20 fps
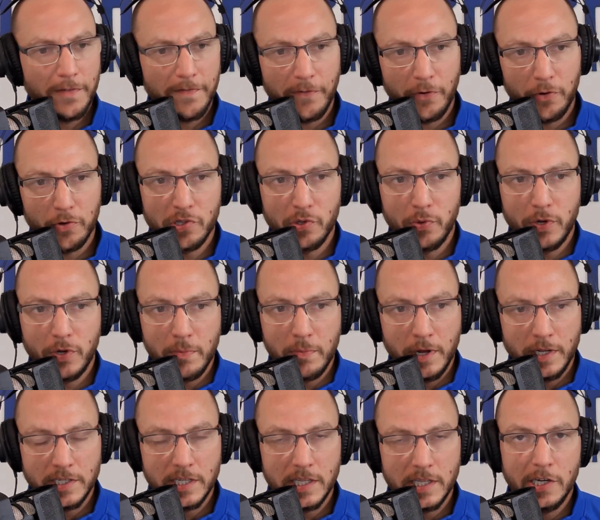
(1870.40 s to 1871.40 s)
the first 3
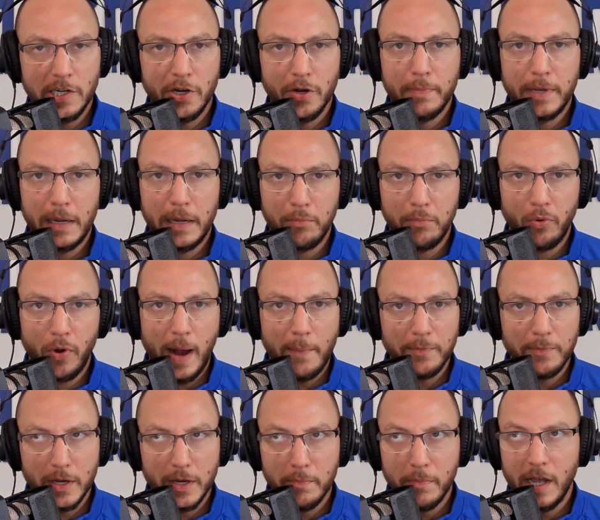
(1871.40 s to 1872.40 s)
months of the year being
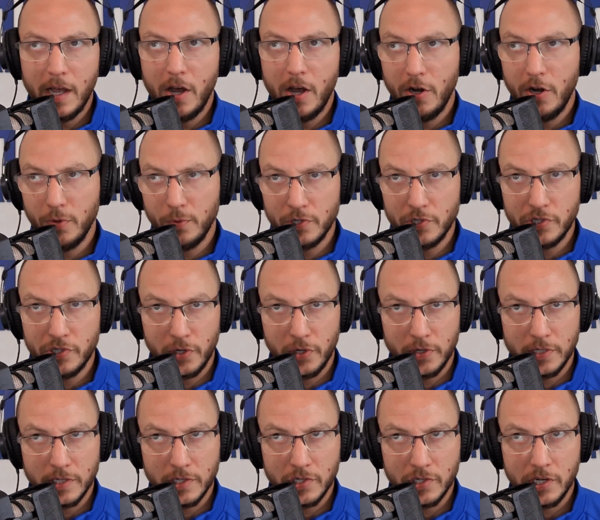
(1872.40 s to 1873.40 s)
propped up by auto
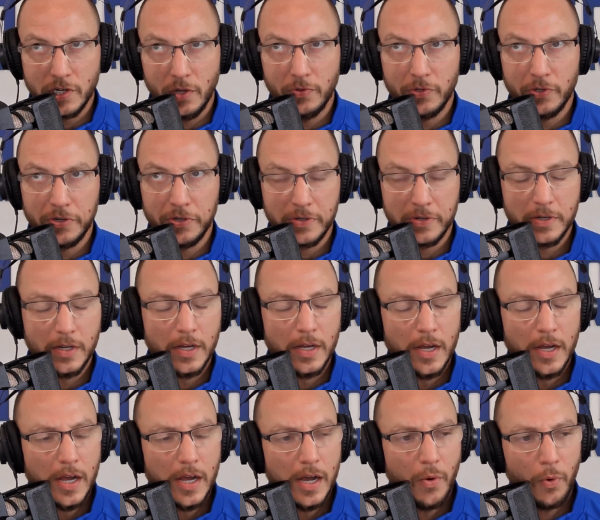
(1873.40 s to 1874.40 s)
insurance and shelter,
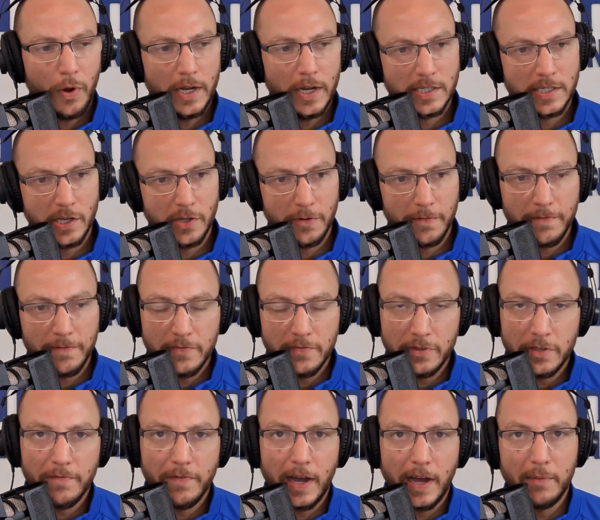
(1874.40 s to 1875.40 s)
whereas the other
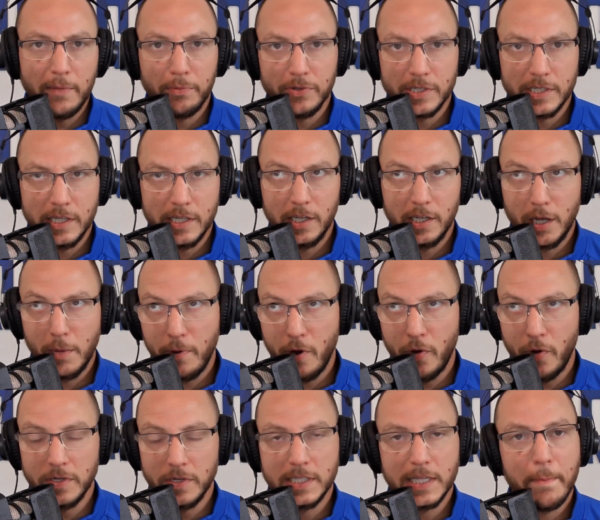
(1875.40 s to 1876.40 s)
55% of the
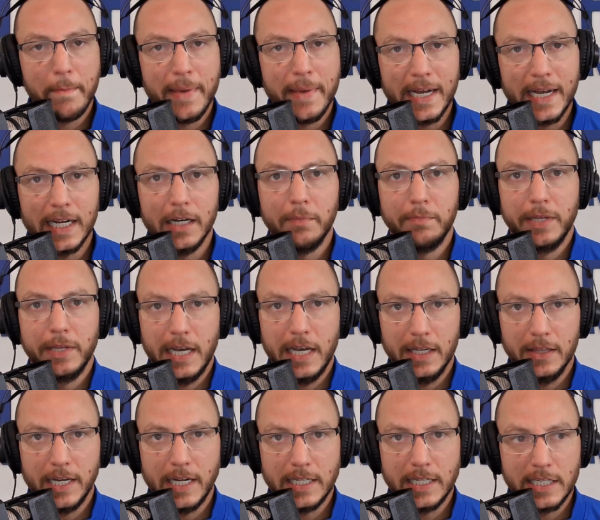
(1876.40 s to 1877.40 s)
components that make up the
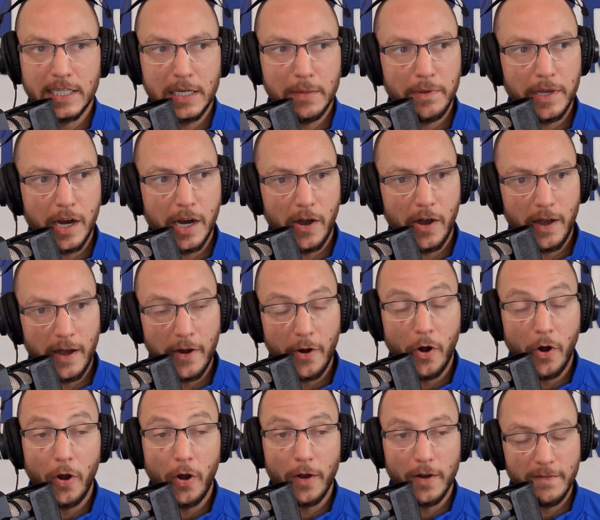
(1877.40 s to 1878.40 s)
headline CPI
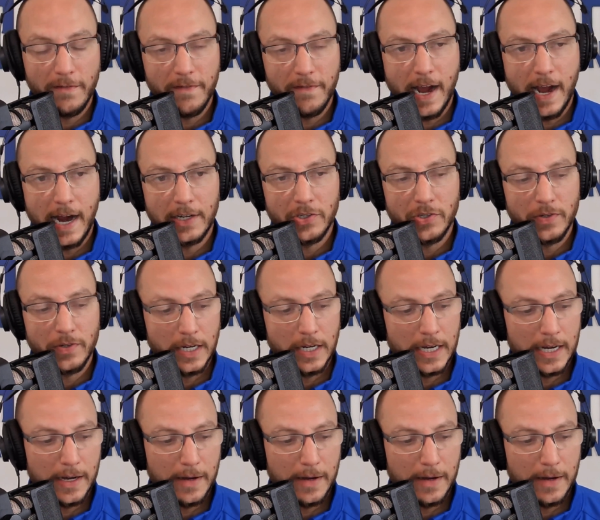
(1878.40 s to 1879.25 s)
are in fact